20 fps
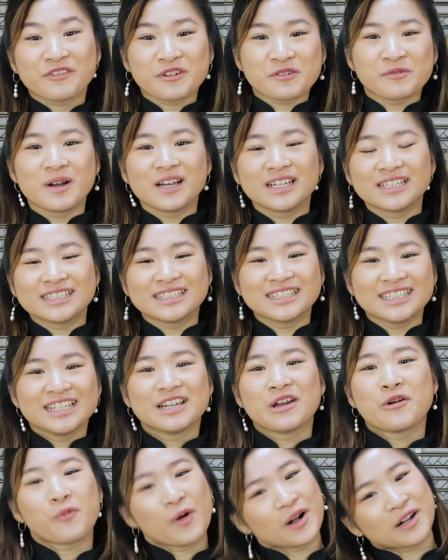everyone!
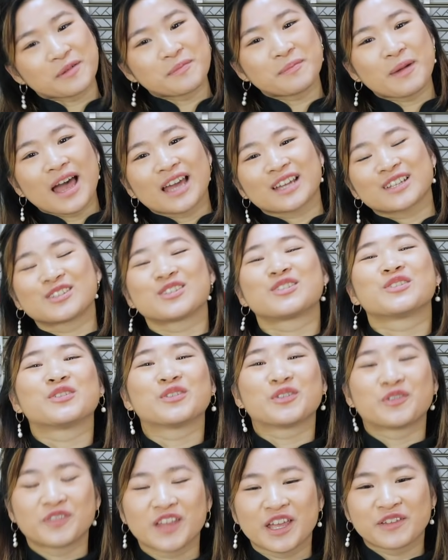Welcome back
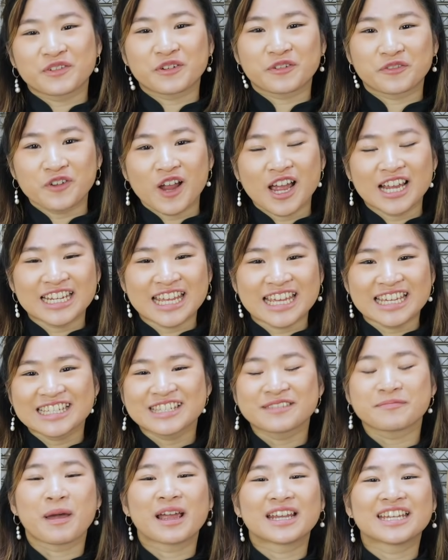to Flavour
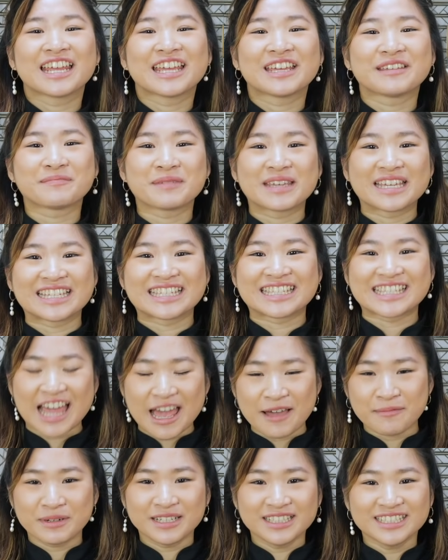Fridays. My name is
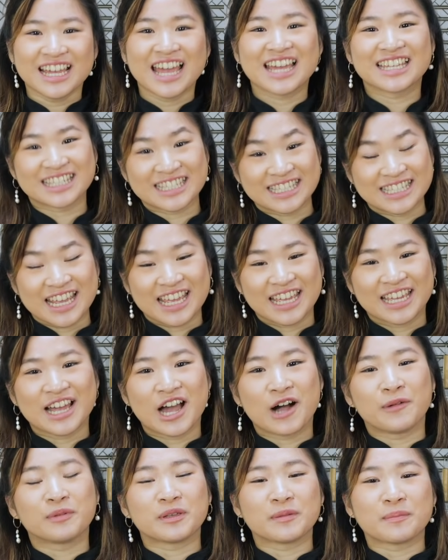Emma, and today
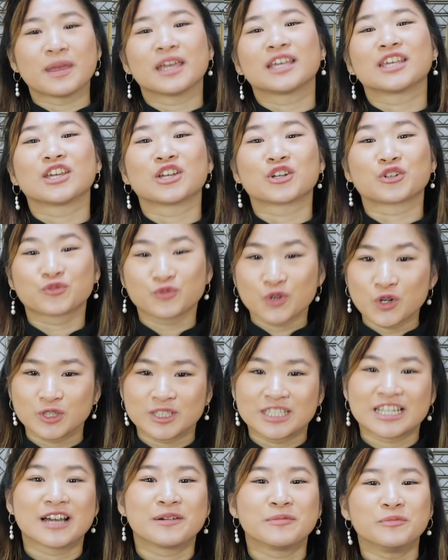I'll be making Rou
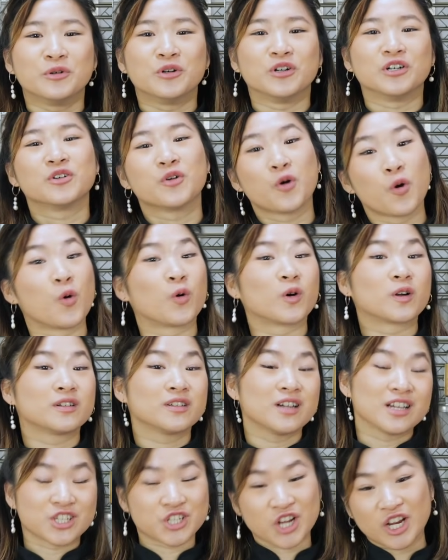Jia, or
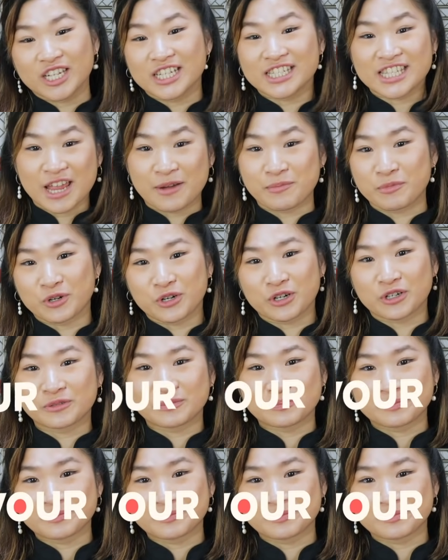a Chinese hamburger.